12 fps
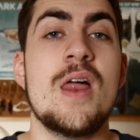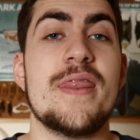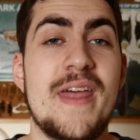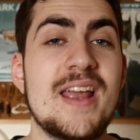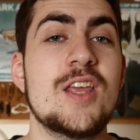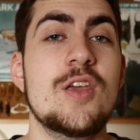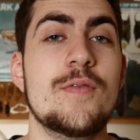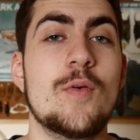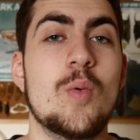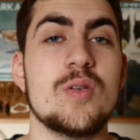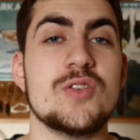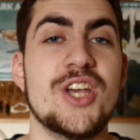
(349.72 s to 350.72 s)
Thank you
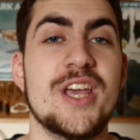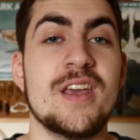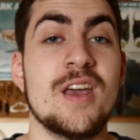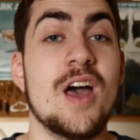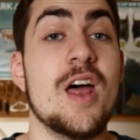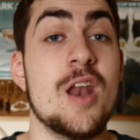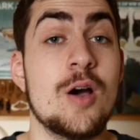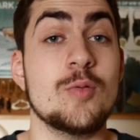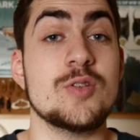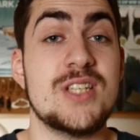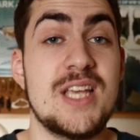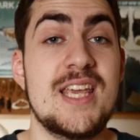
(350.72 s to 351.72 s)
for watching, and I
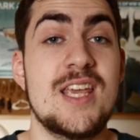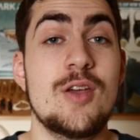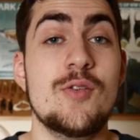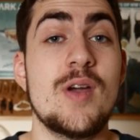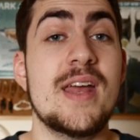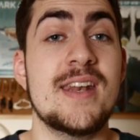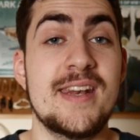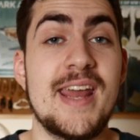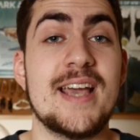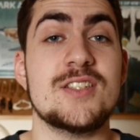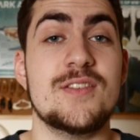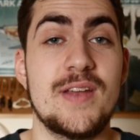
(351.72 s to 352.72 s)
will see you in the
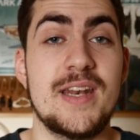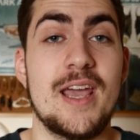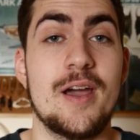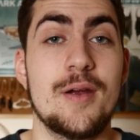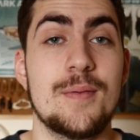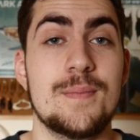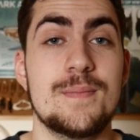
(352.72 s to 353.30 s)
next video.